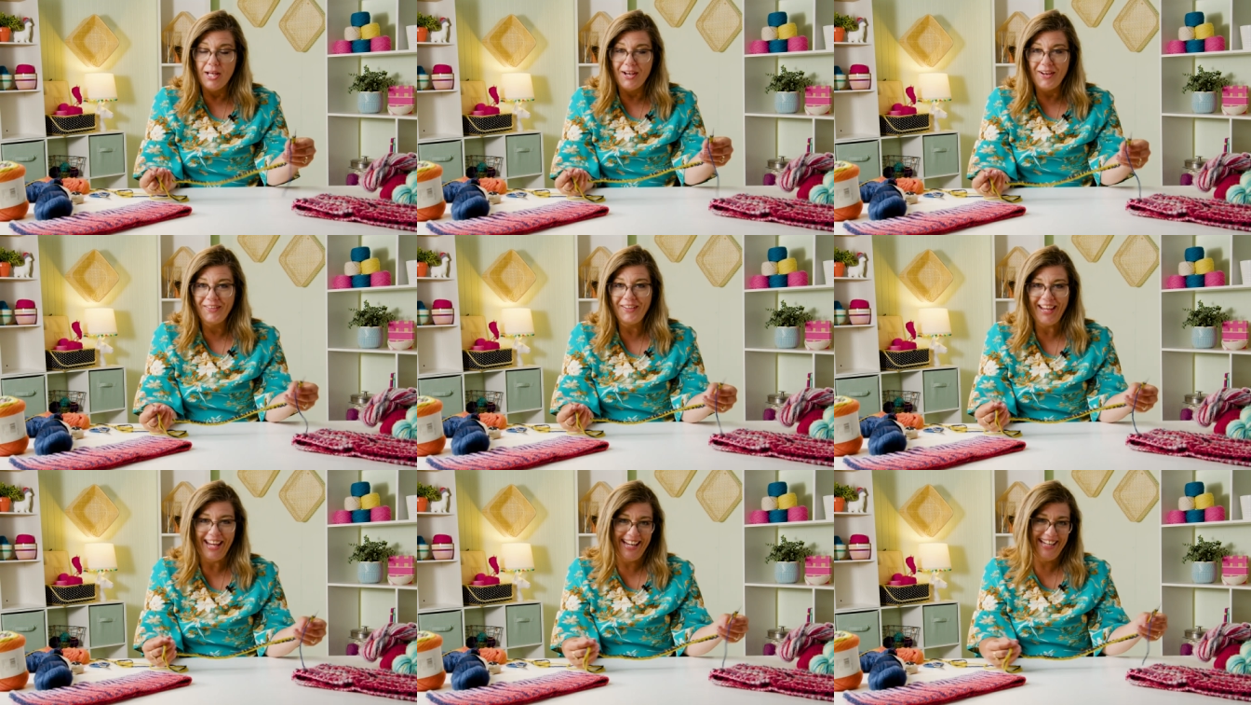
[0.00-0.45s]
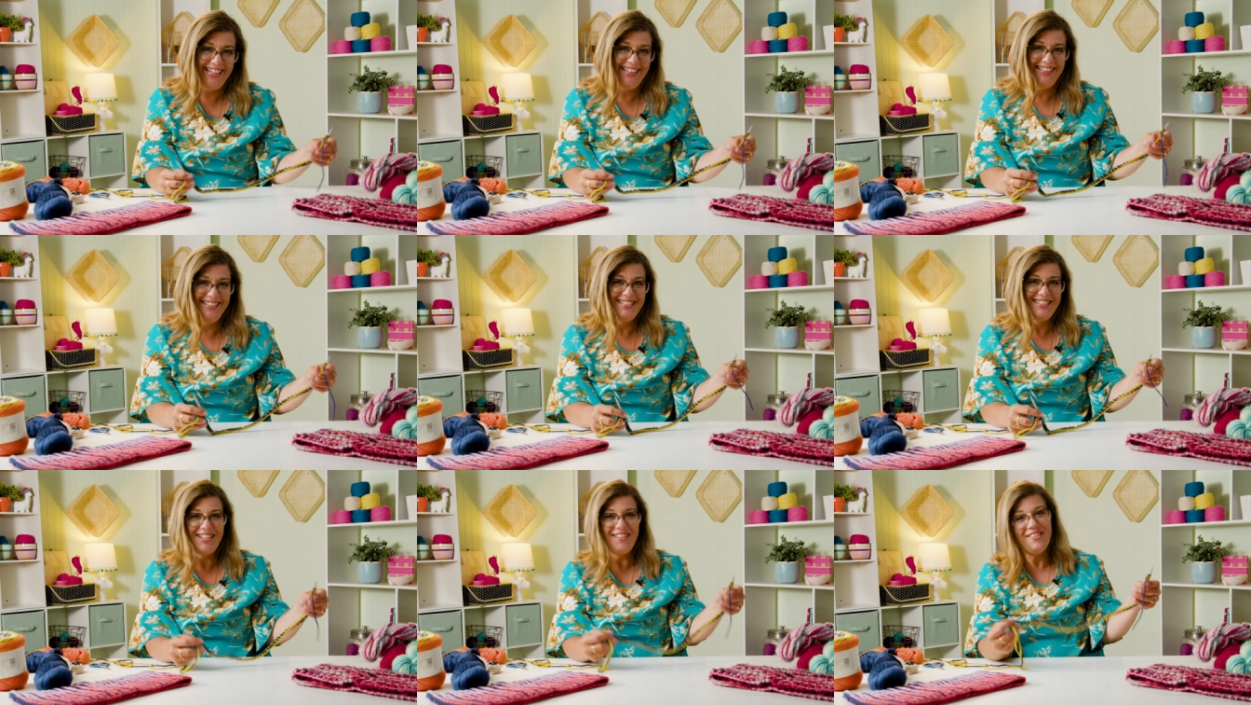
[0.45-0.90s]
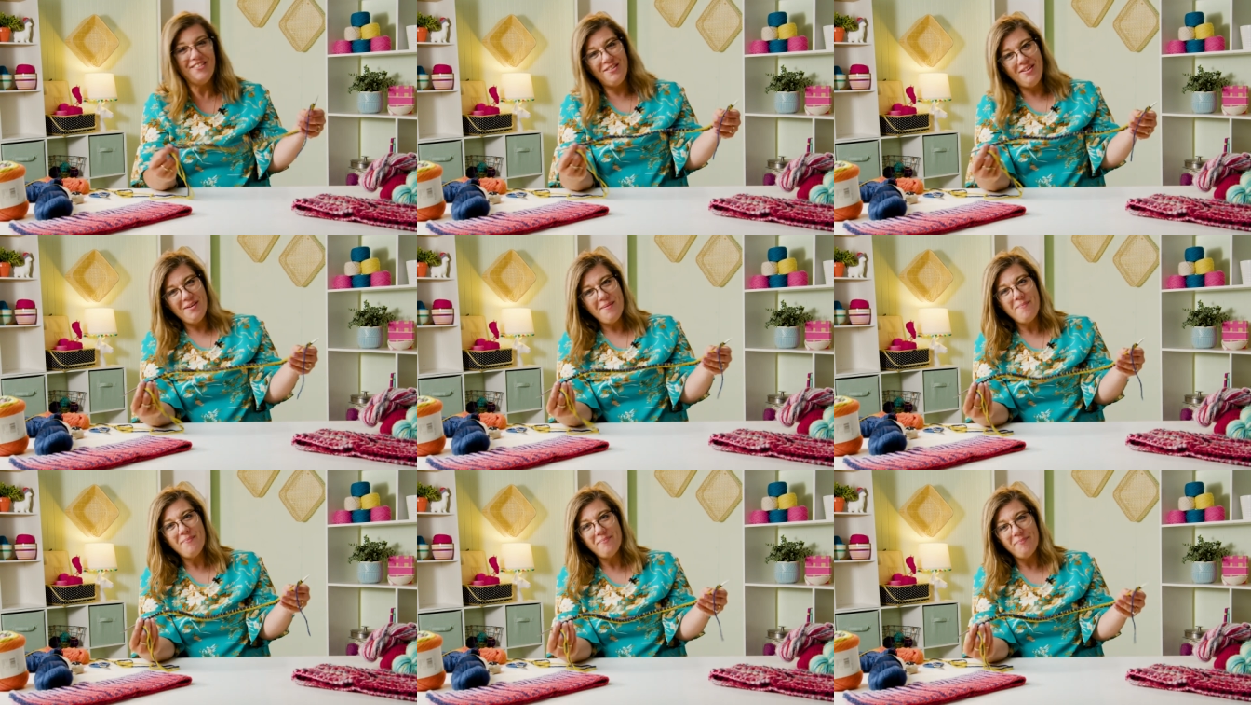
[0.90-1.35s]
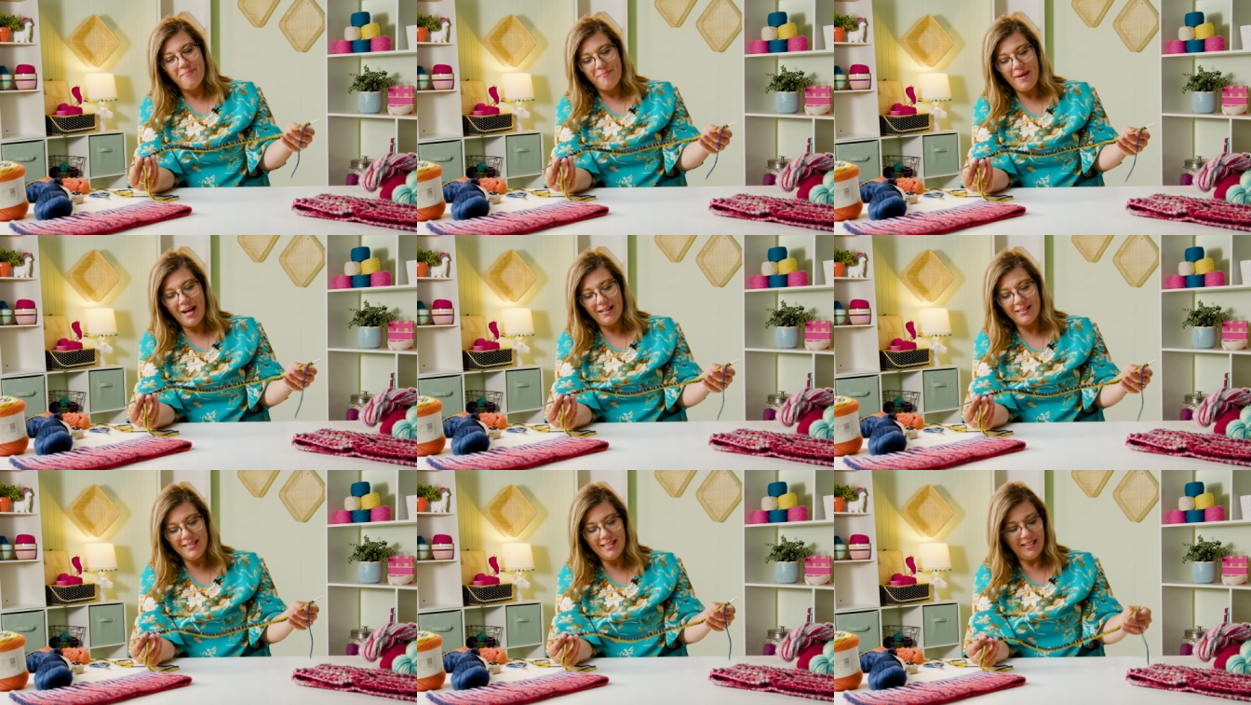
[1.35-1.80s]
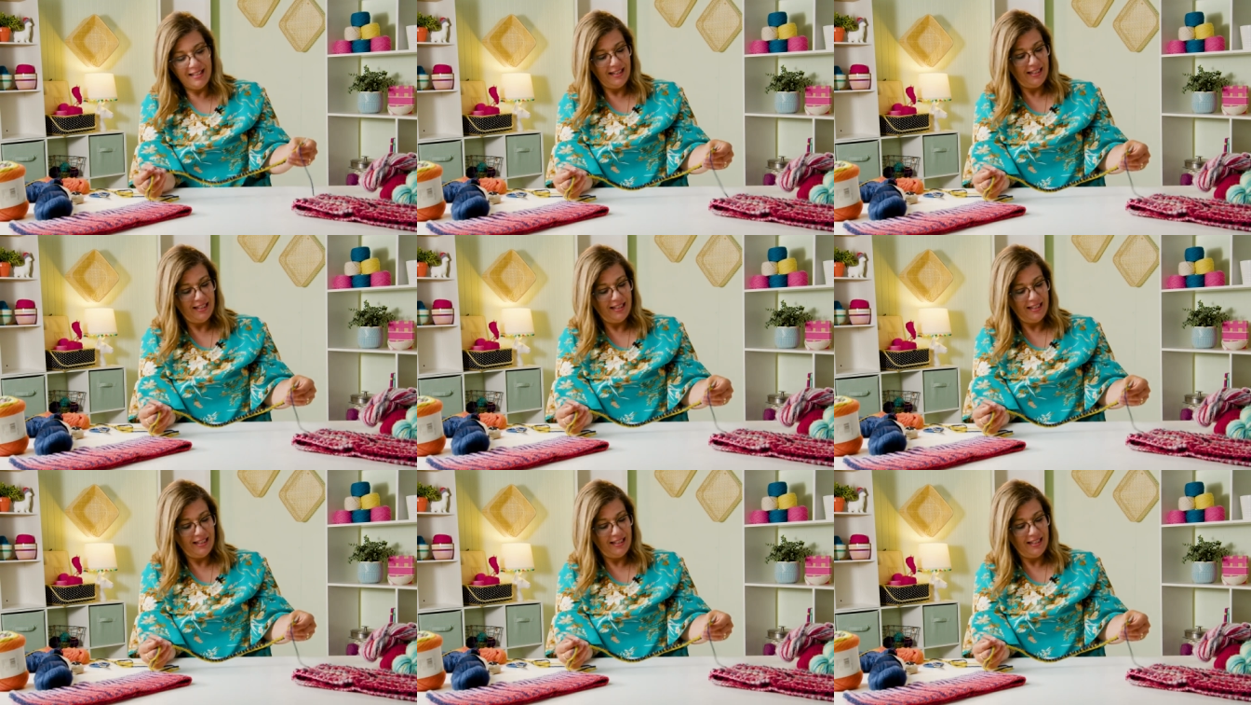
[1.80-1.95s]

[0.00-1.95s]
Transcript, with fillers: Okay, so back to